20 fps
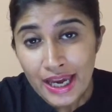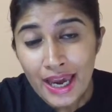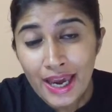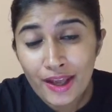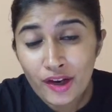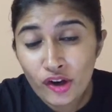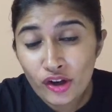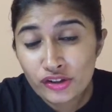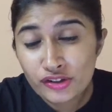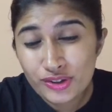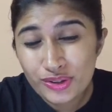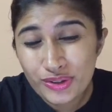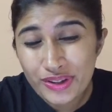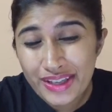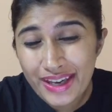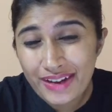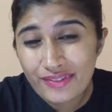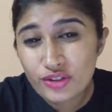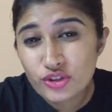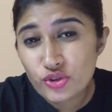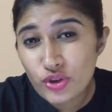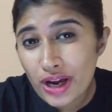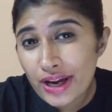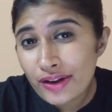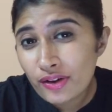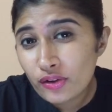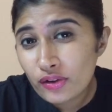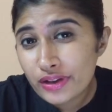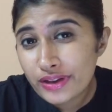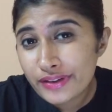And also they have a dry
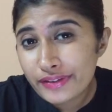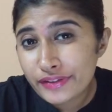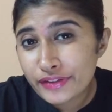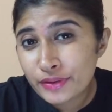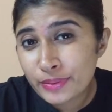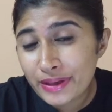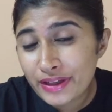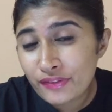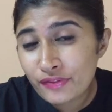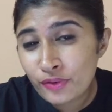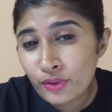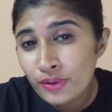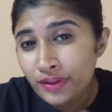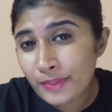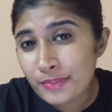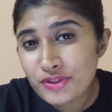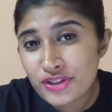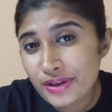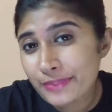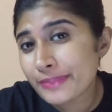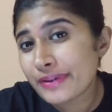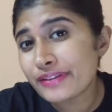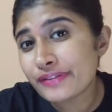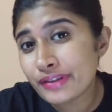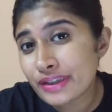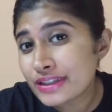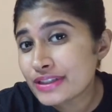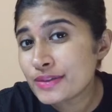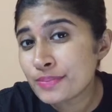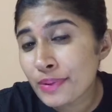Holi on the 24th, Abhishek
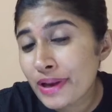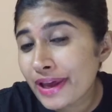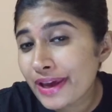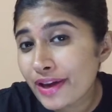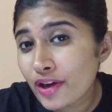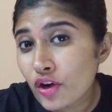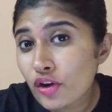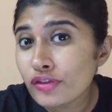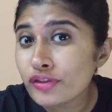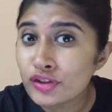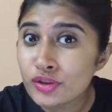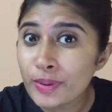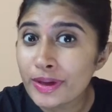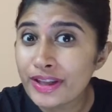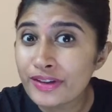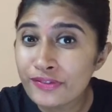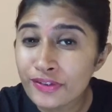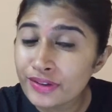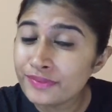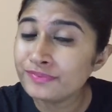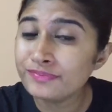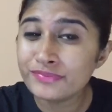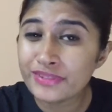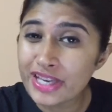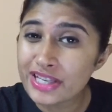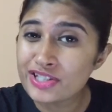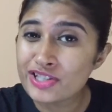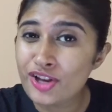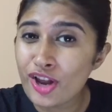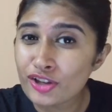Mantri is playing, and on the 25th,
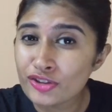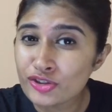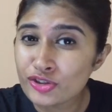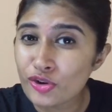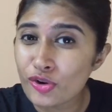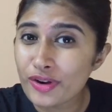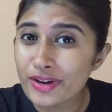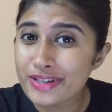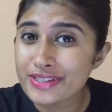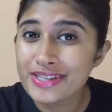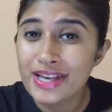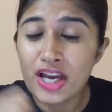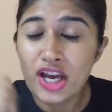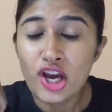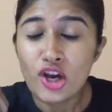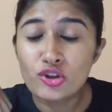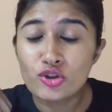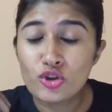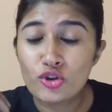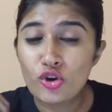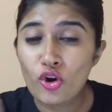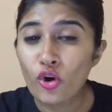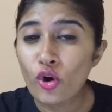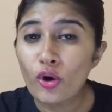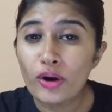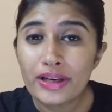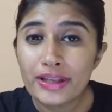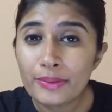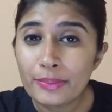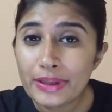there's Lost Stories. So your
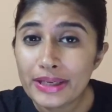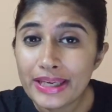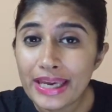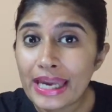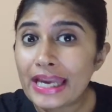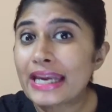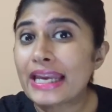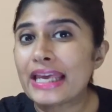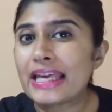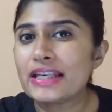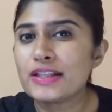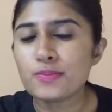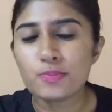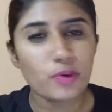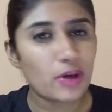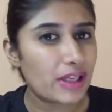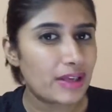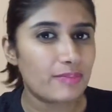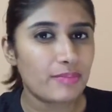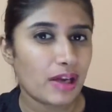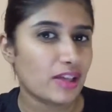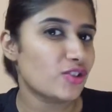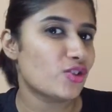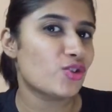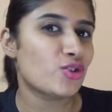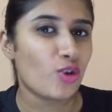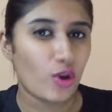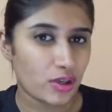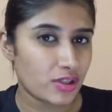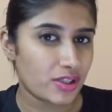Holi weekend is pretty much
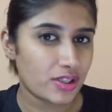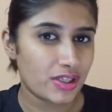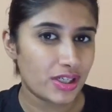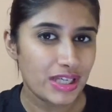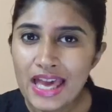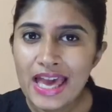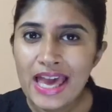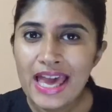sorted.